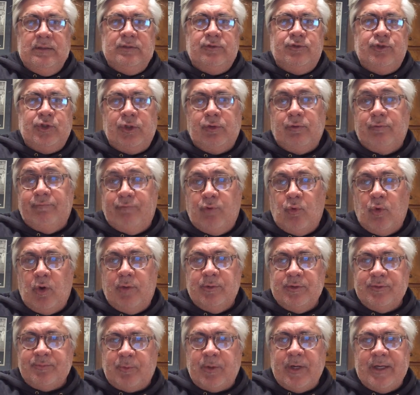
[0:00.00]
Gerald Ford
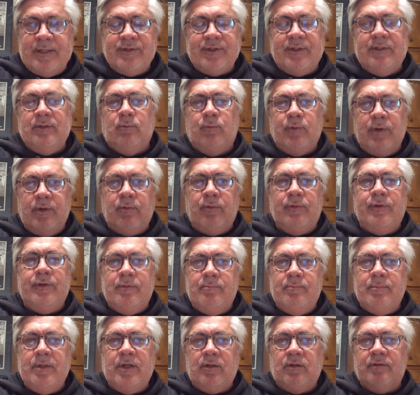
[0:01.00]
was president, we were in
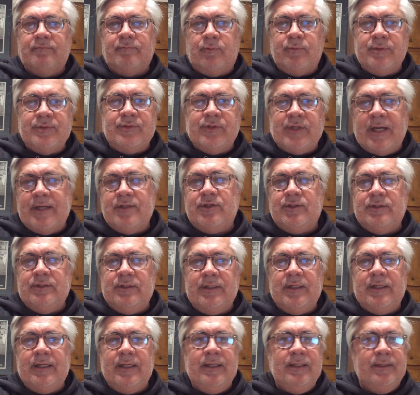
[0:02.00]
the middle of a
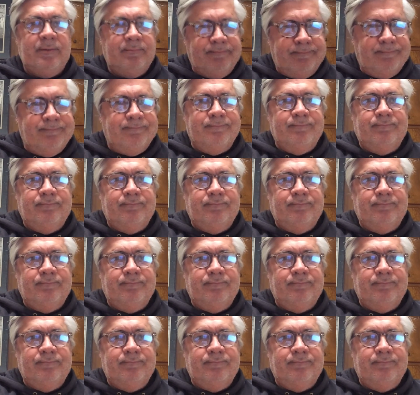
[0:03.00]
recession, that he